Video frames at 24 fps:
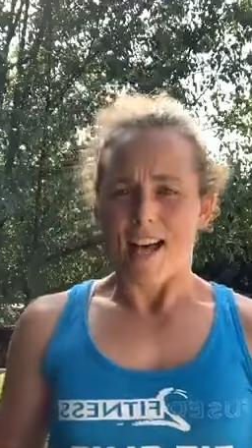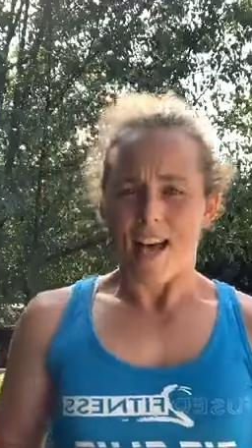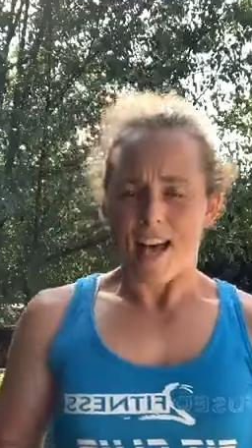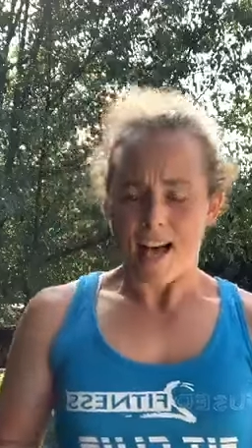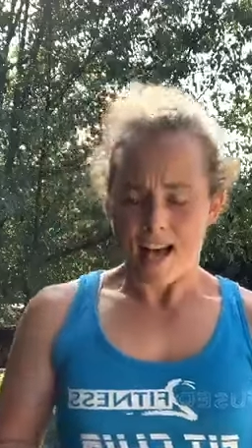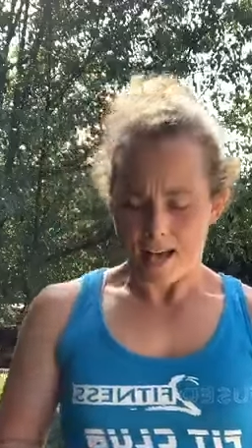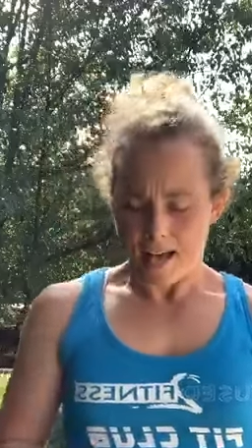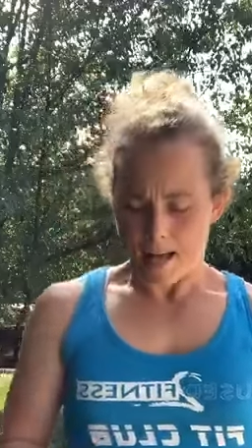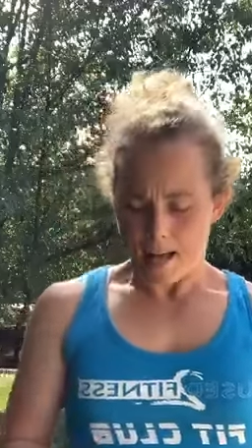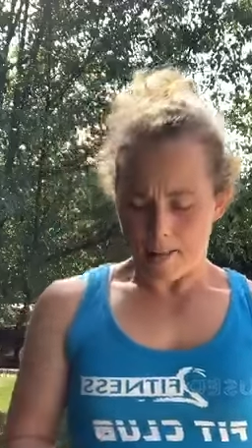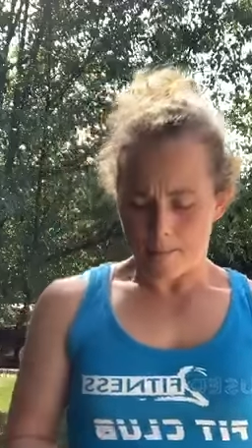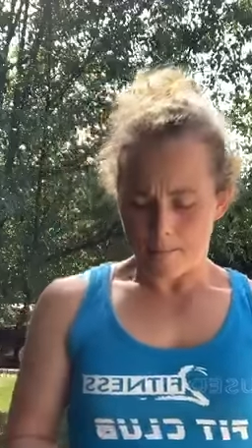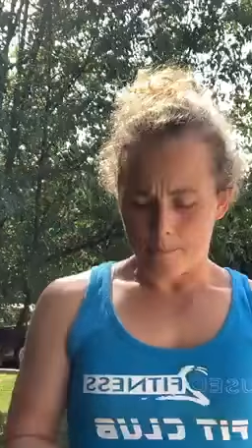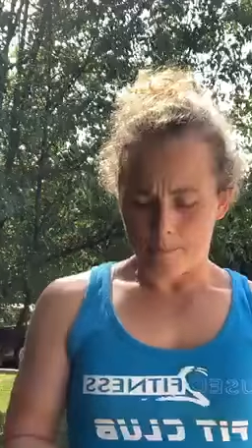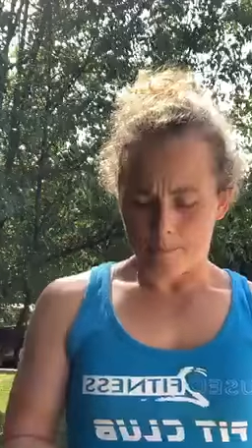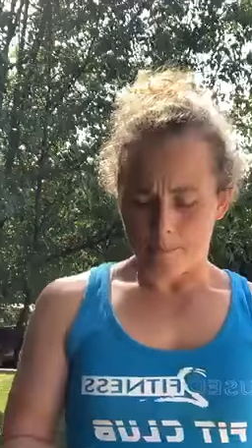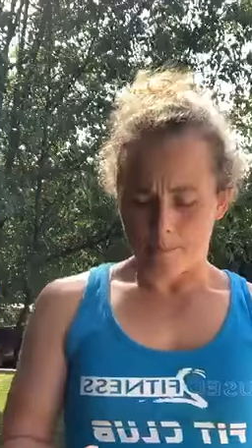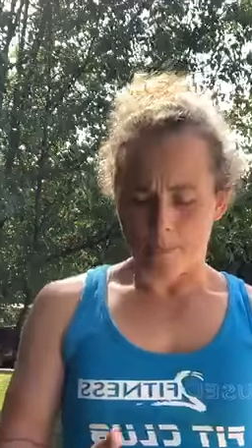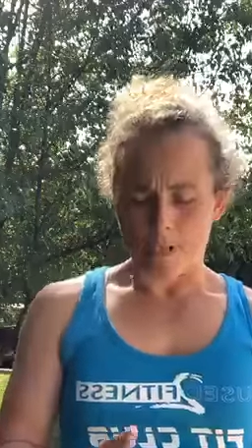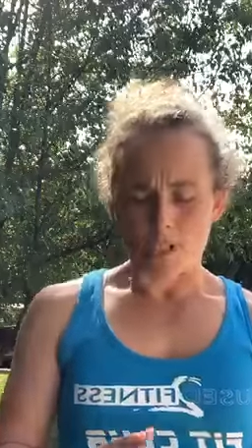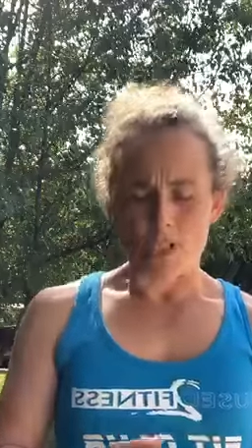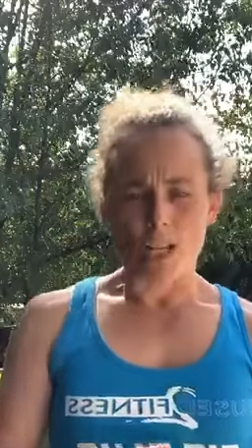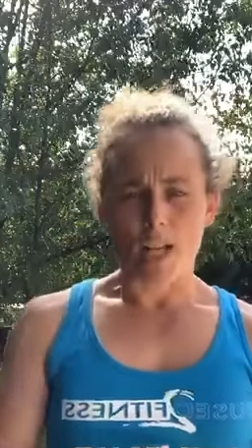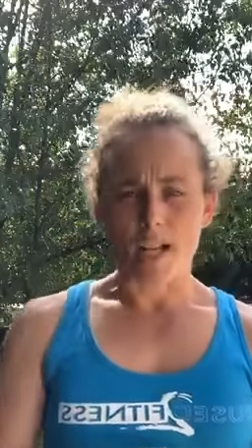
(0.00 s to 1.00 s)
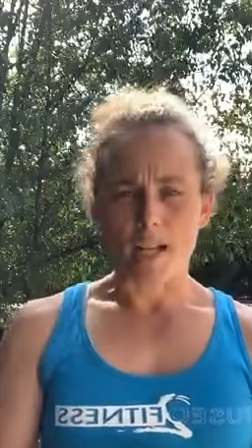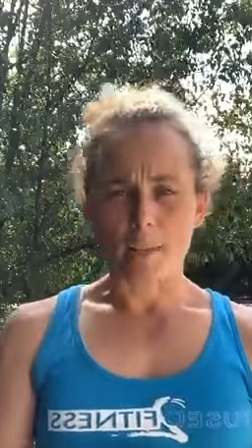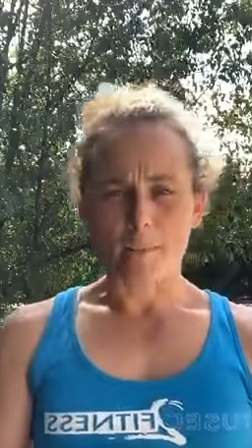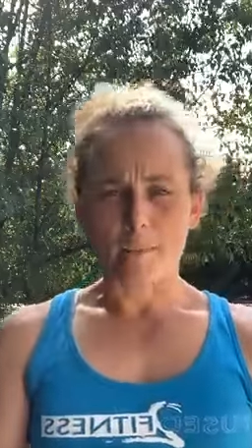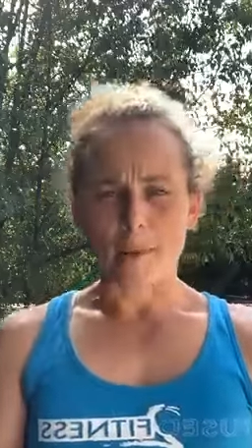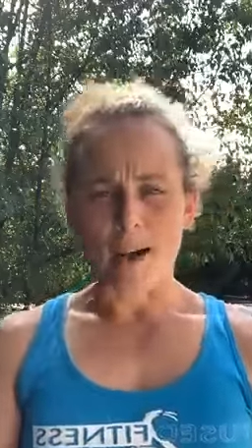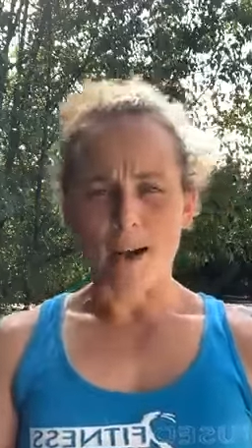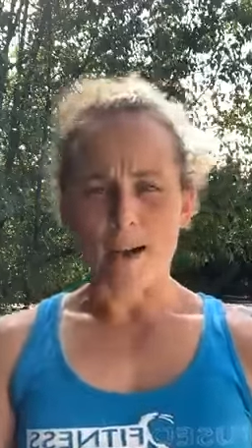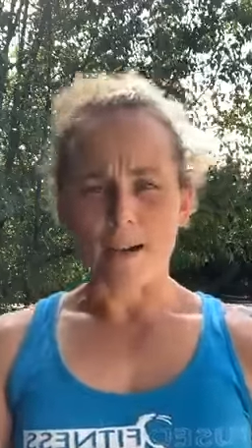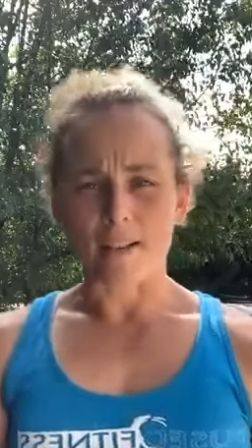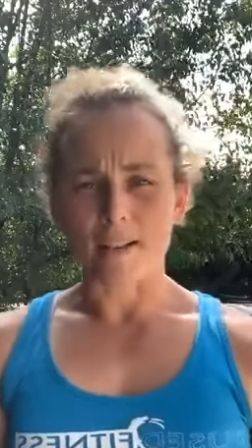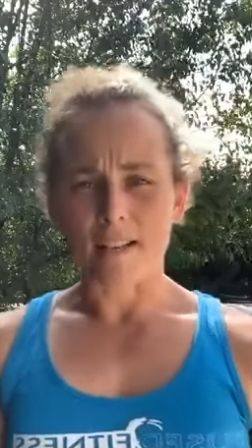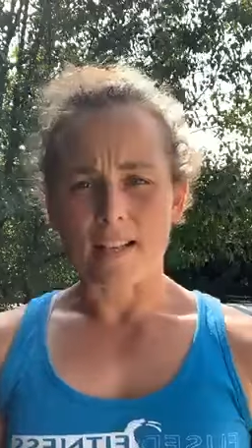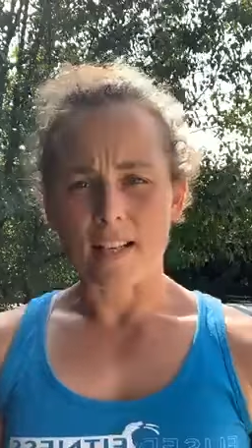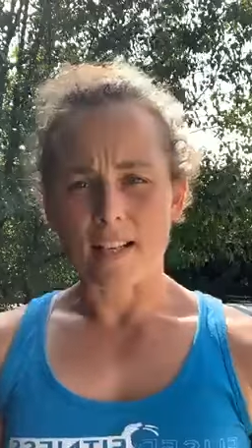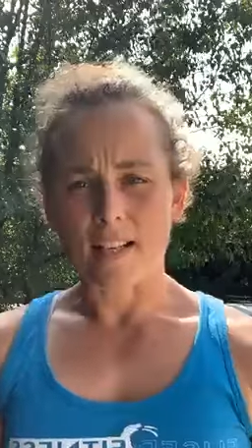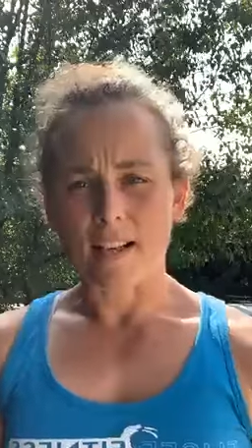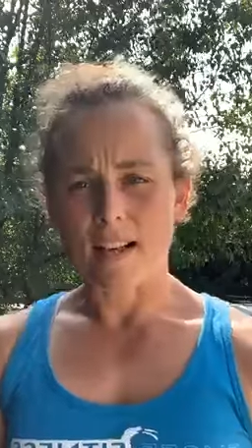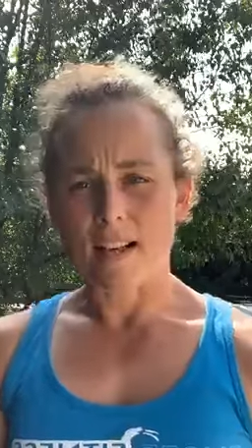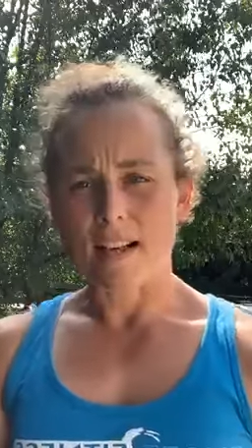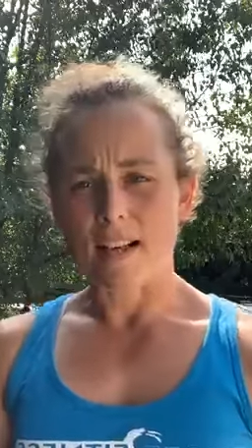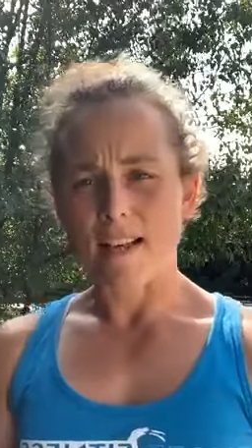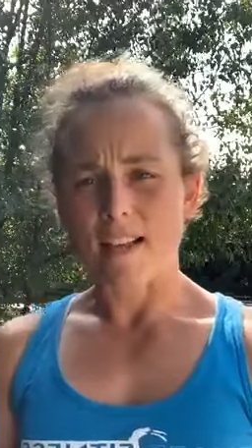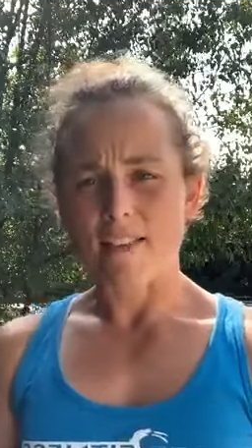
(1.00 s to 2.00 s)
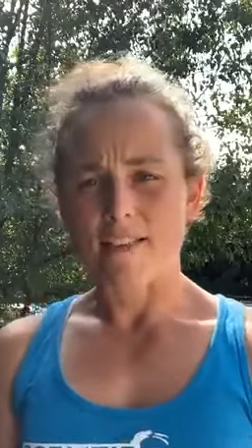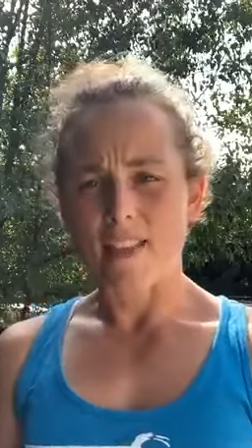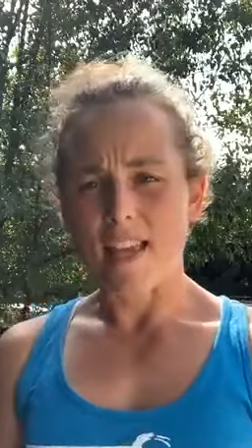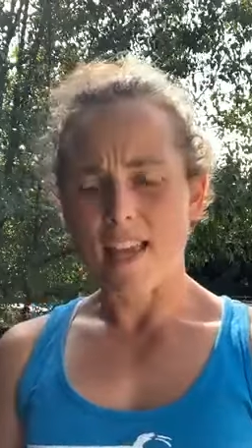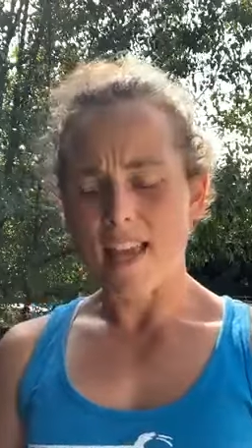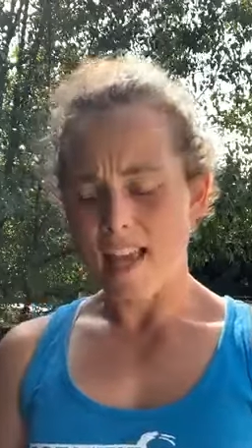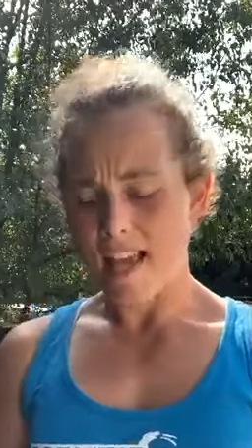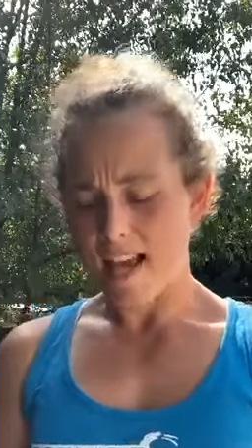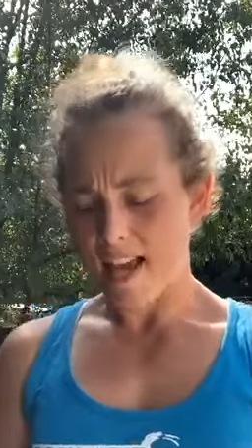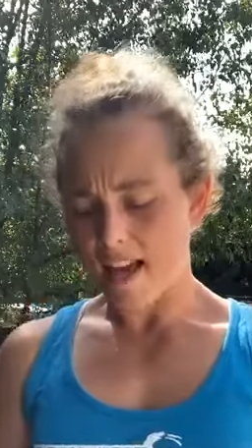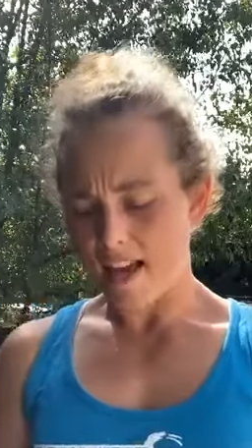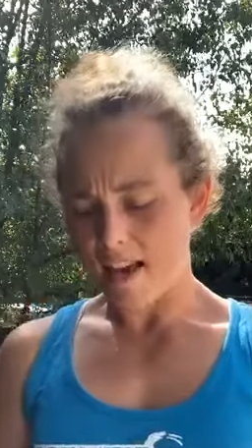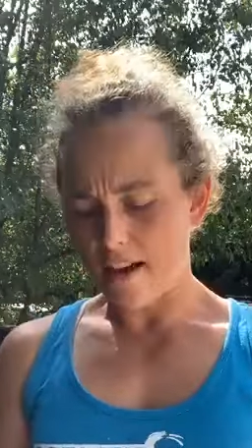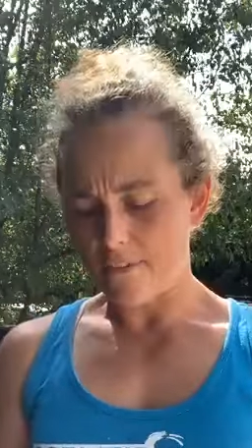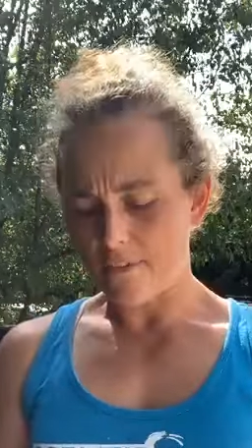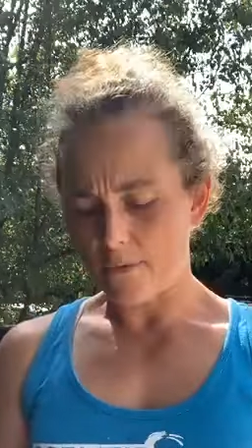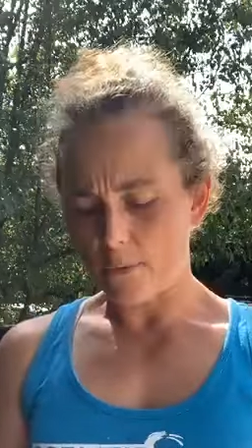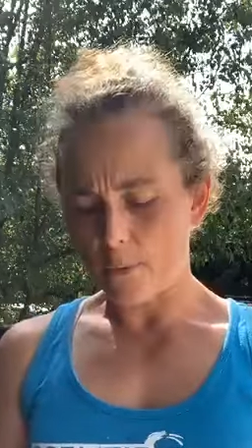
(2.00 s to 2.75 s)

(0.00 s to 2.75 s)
But check them out. They have,